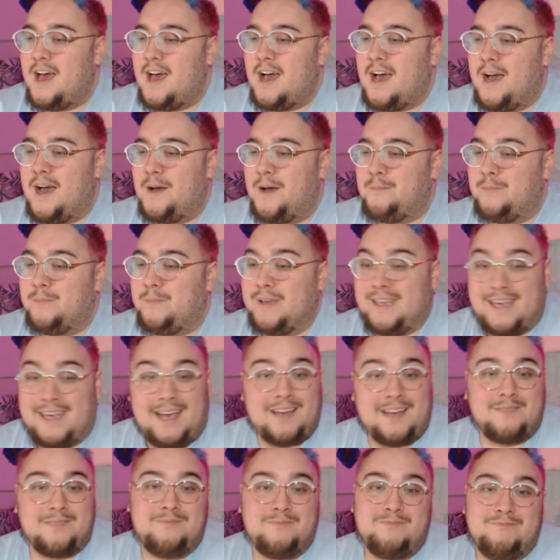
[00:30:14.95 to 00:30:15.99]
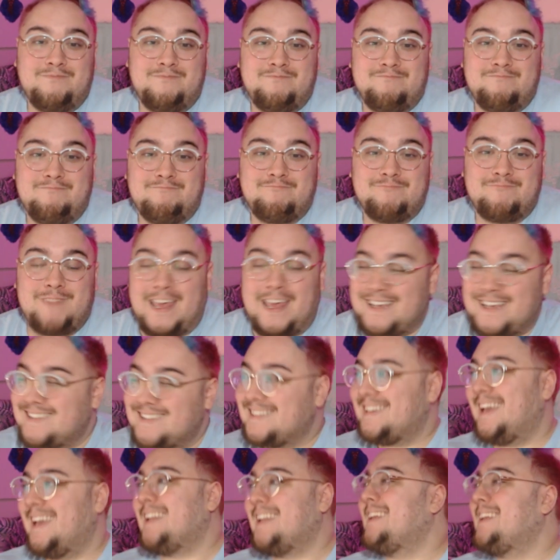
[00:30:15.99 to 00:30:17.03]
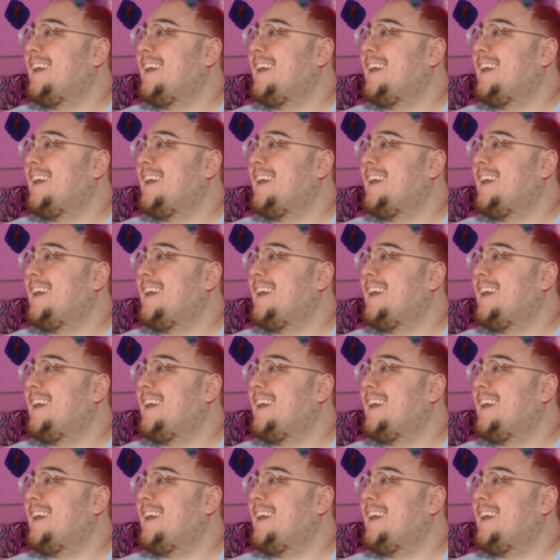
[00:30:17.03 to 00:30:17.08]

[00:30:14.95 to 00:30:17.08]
But yeah, thanks again,